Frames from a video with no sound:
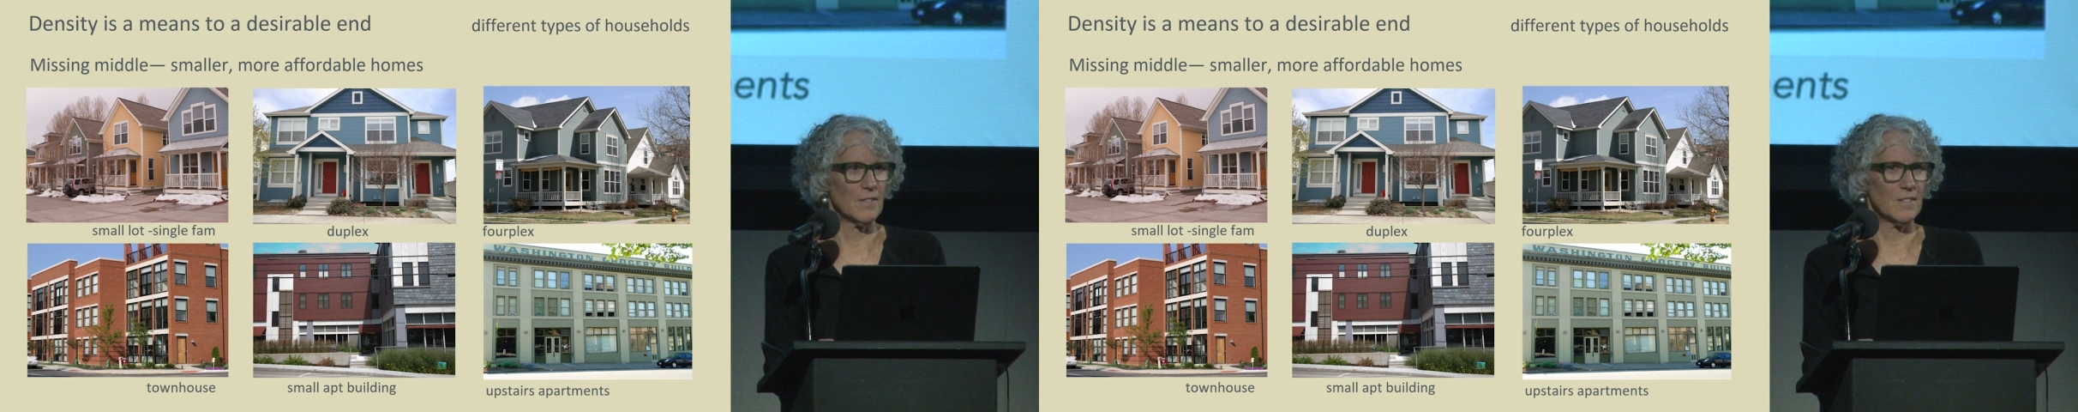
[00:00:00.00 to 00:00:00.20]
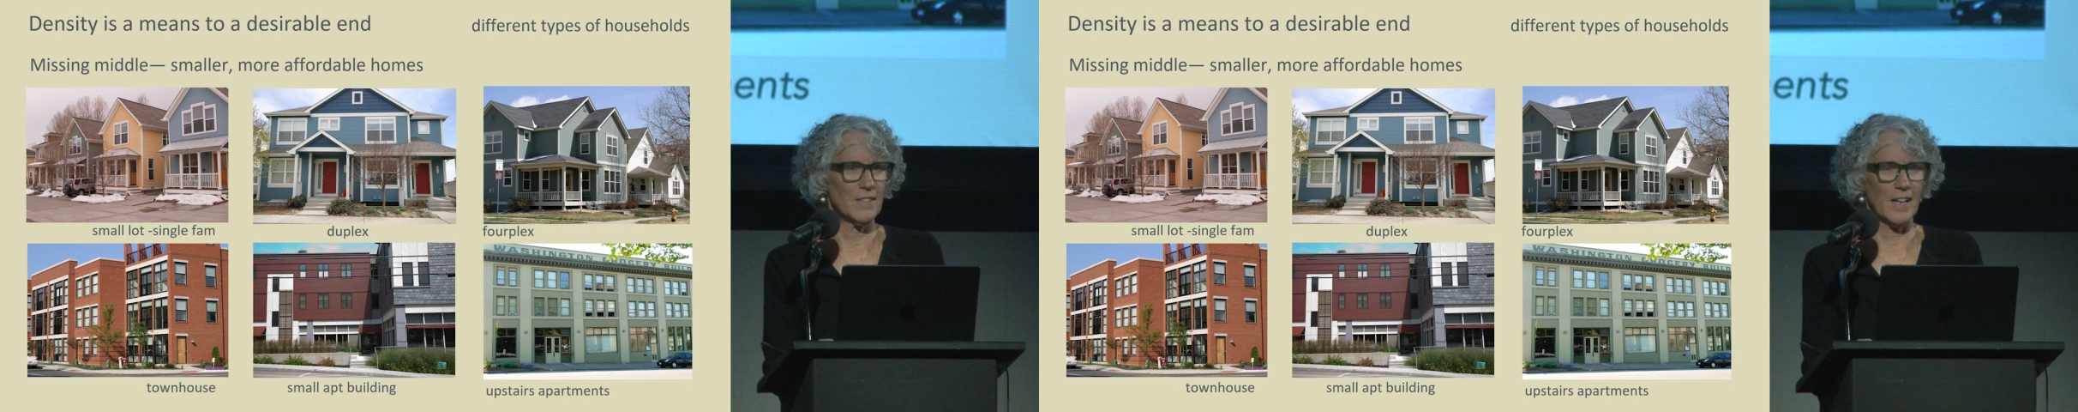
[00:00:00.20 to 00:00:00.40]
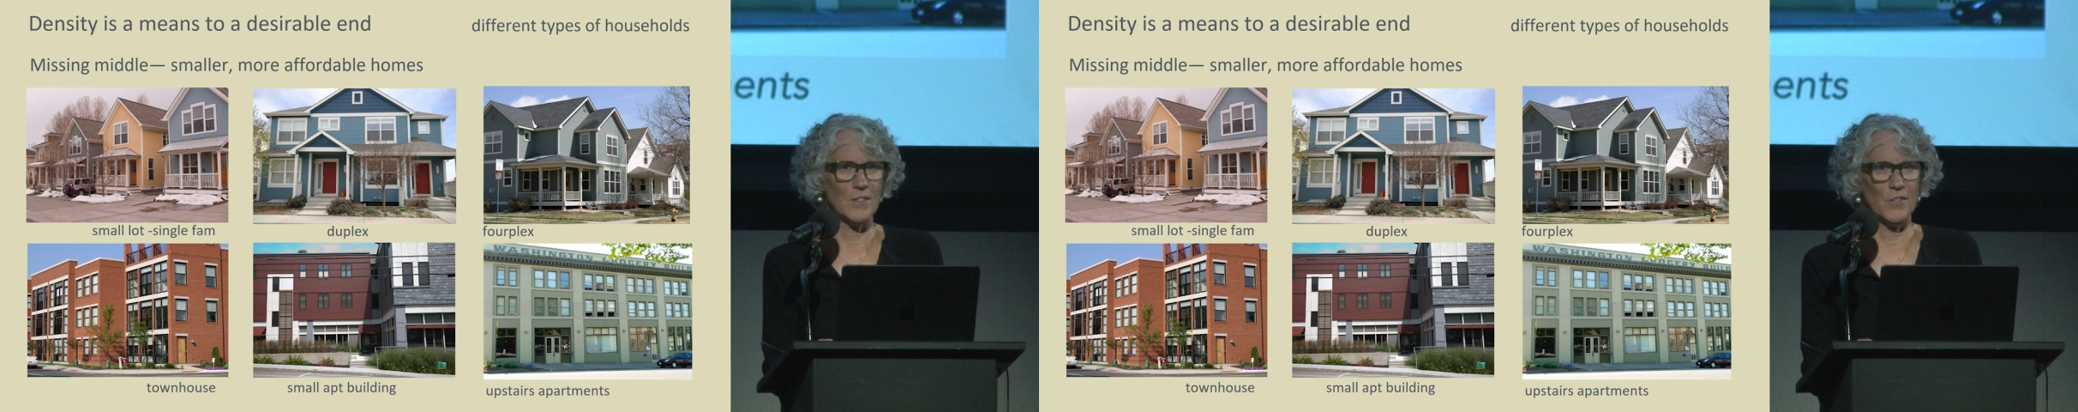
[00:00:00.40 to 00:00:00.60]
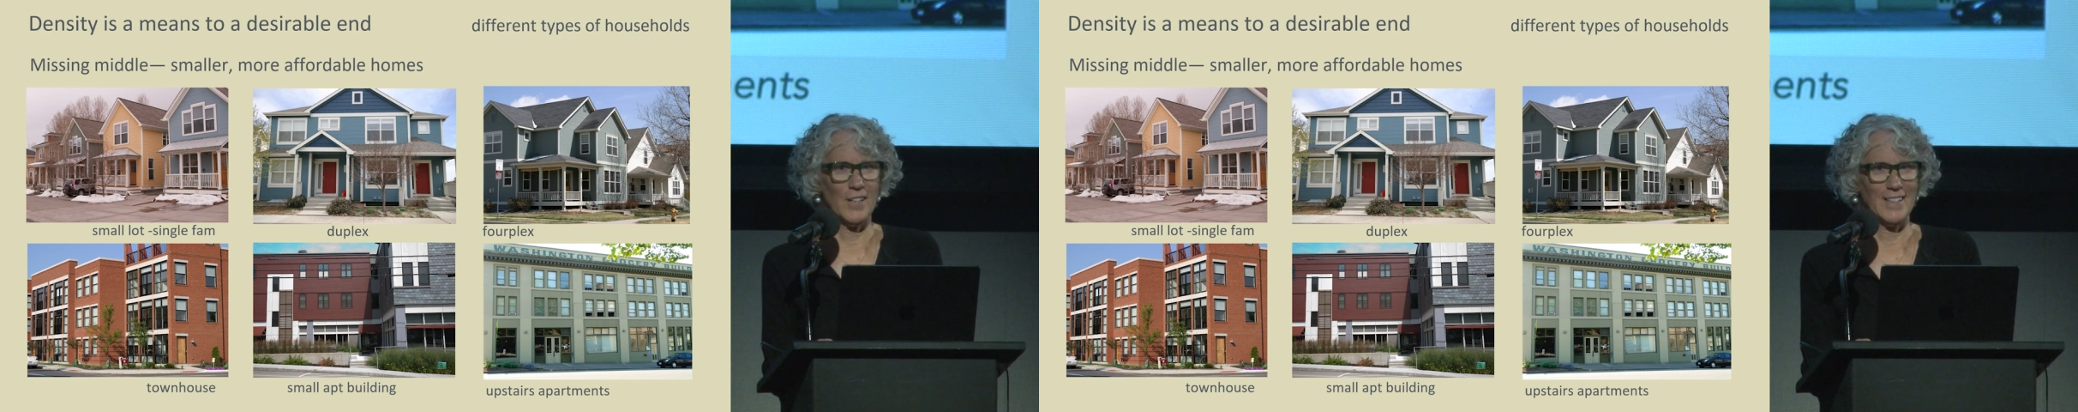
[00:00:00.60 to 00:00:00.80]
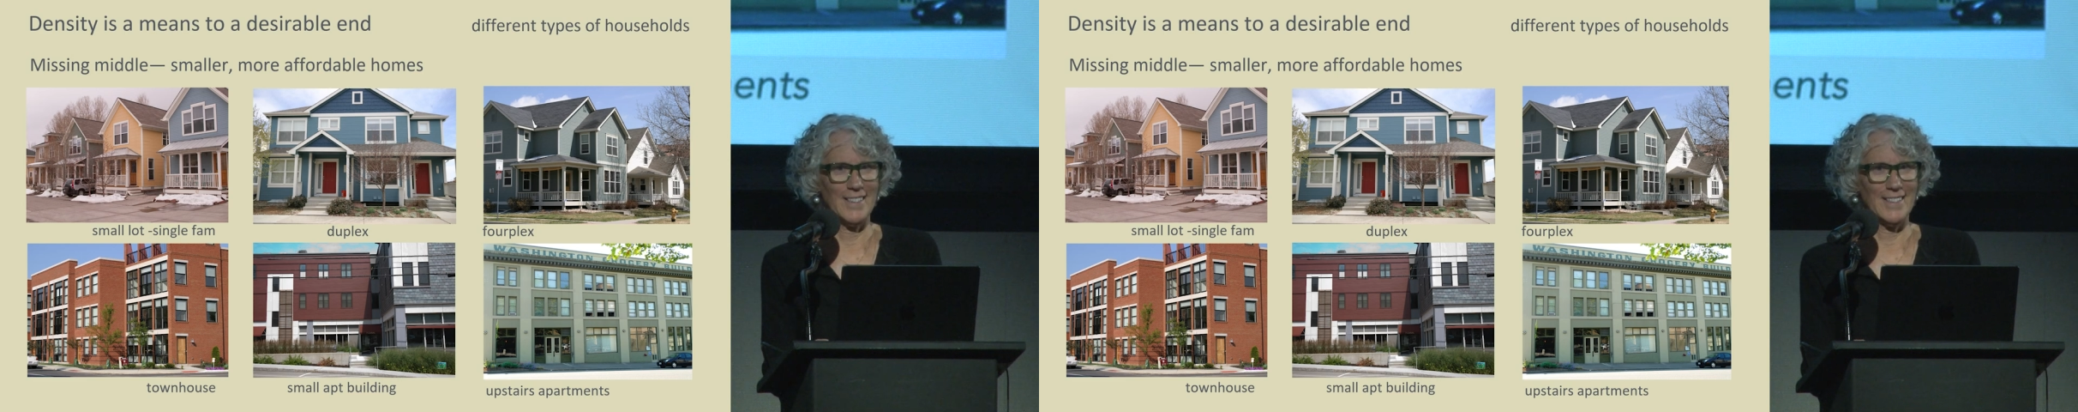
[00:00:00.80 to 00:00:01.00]

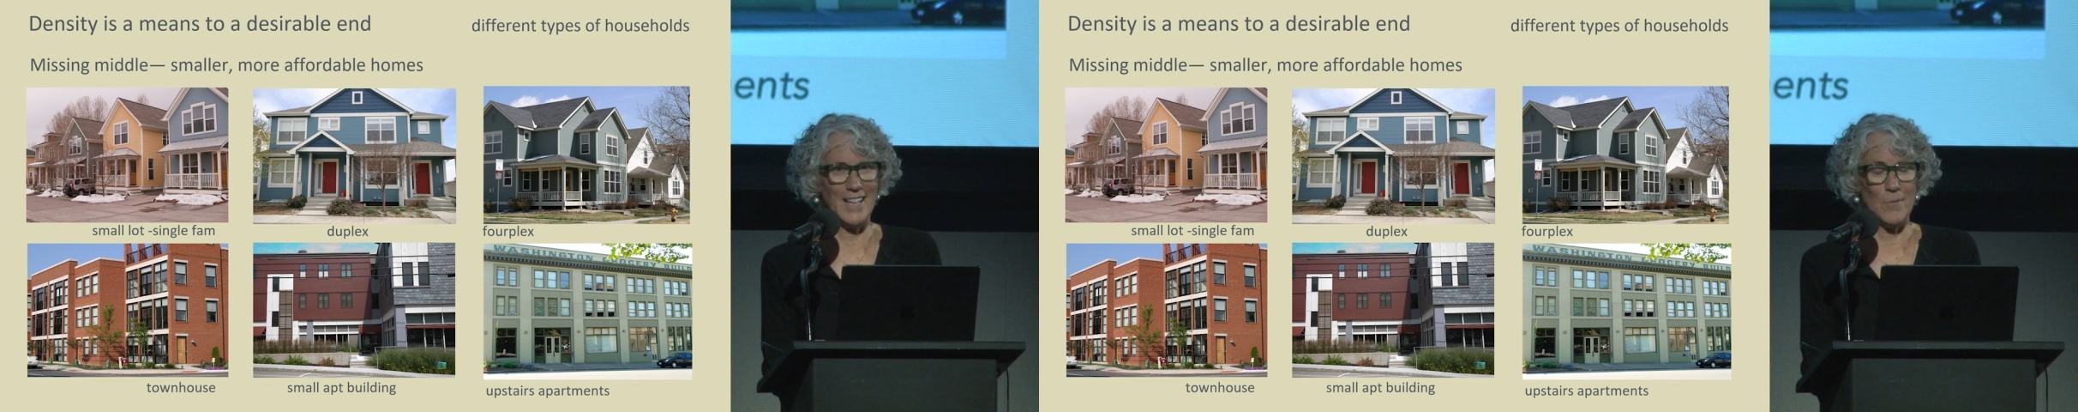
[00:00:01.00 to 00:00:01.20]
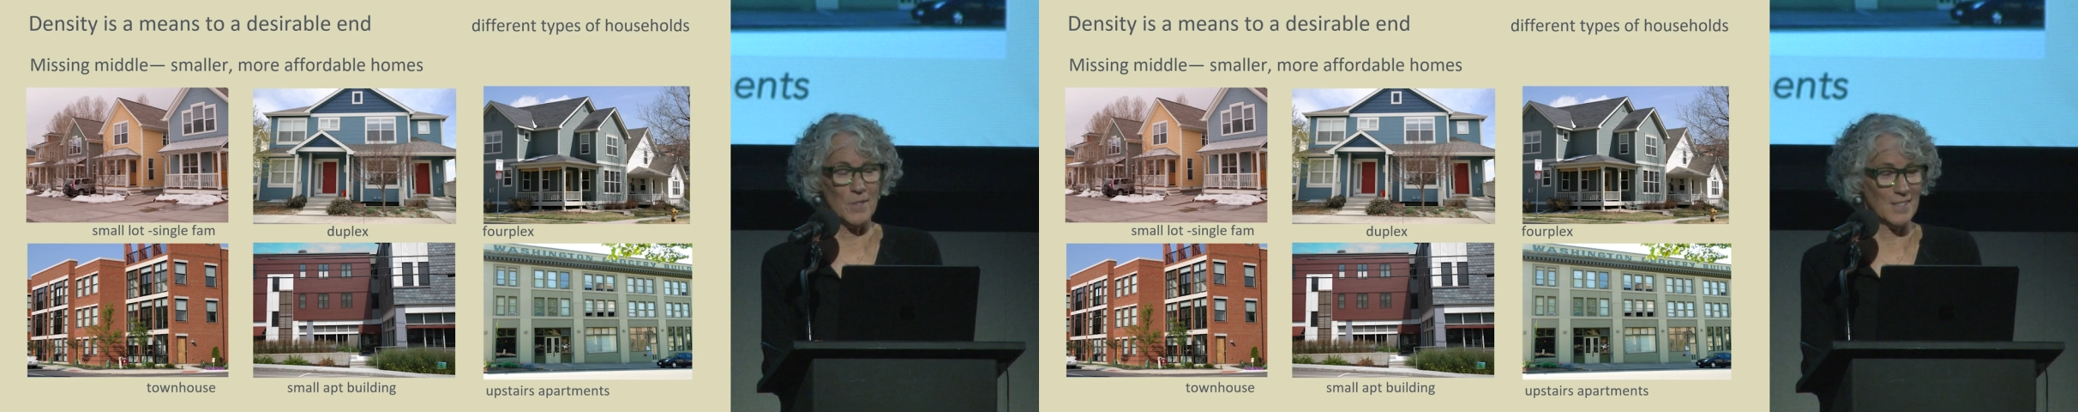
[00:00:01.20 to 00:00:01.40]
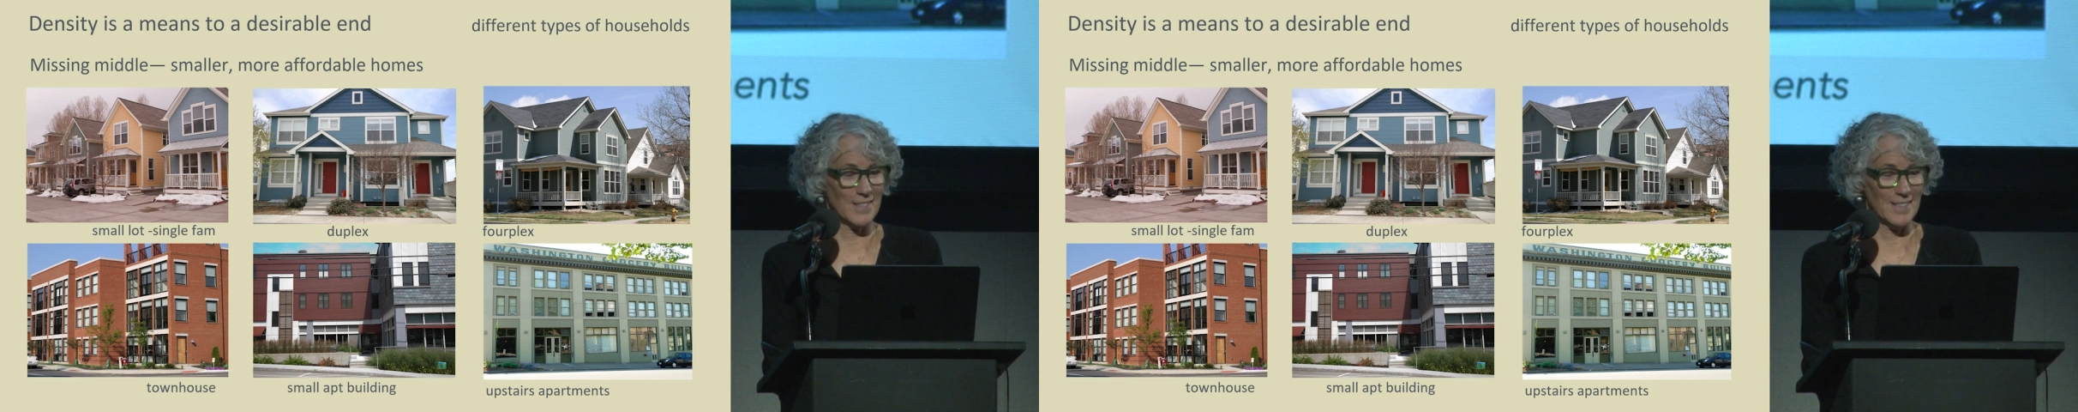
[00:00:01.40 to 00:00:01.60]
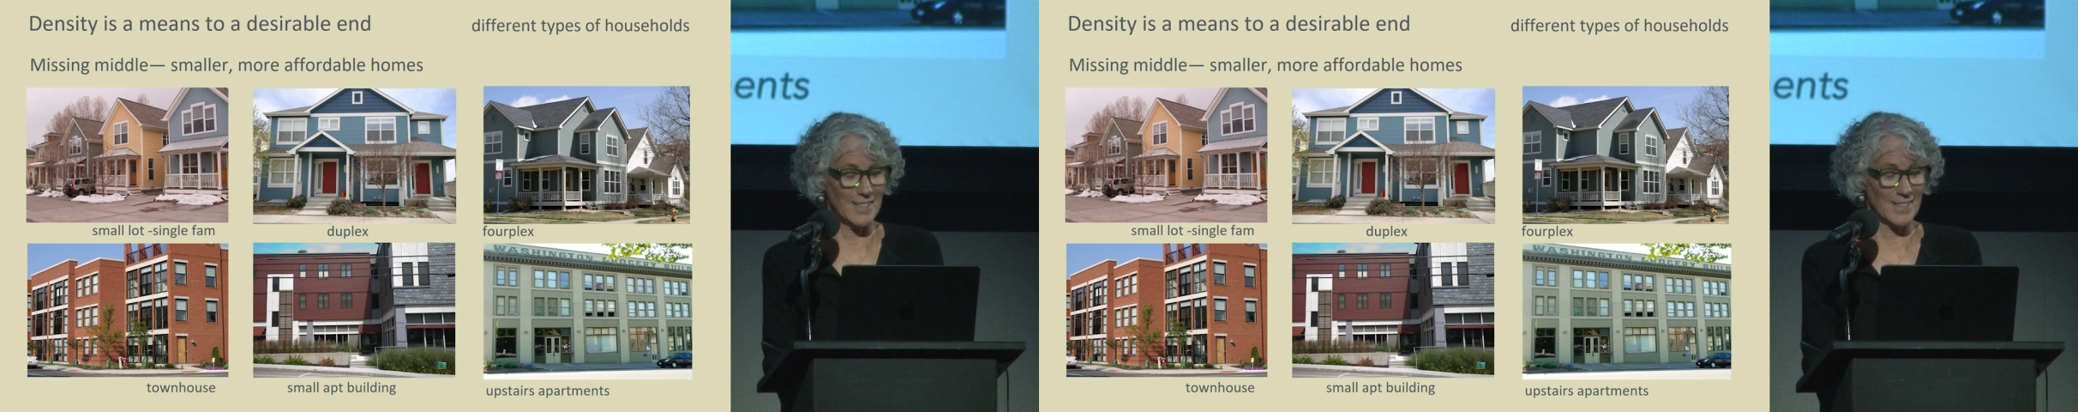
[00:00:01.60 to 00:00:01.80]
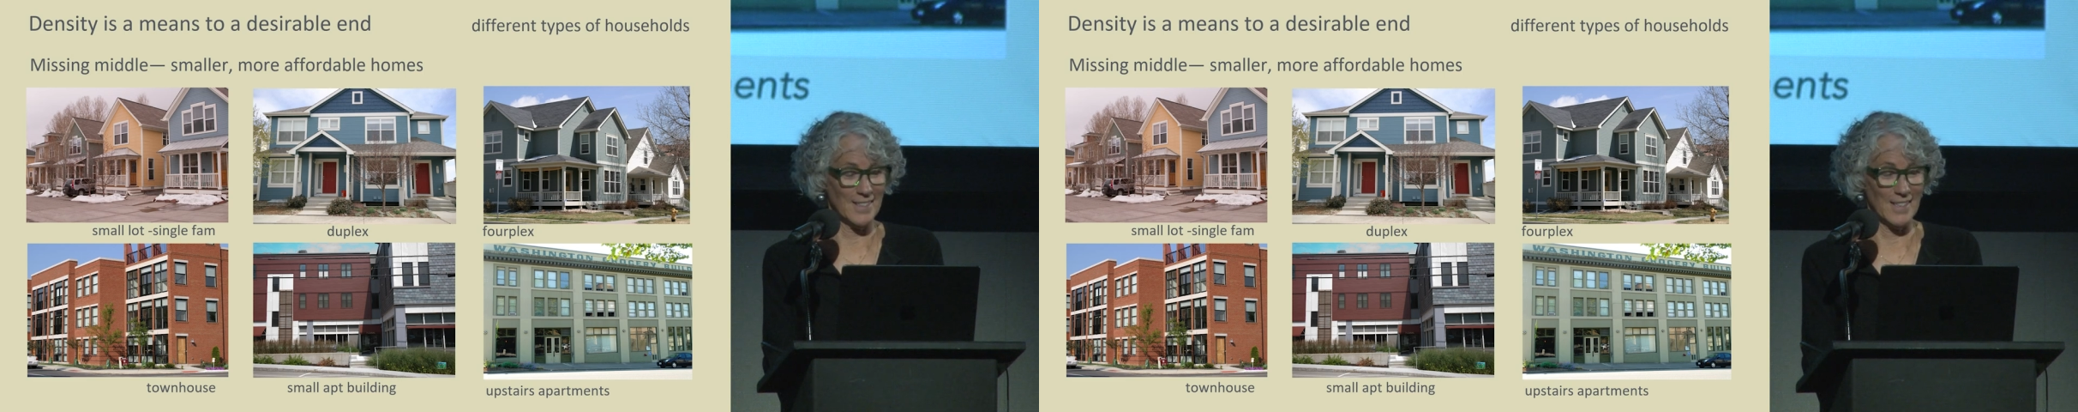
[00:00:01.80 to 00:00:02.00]
satisfy them is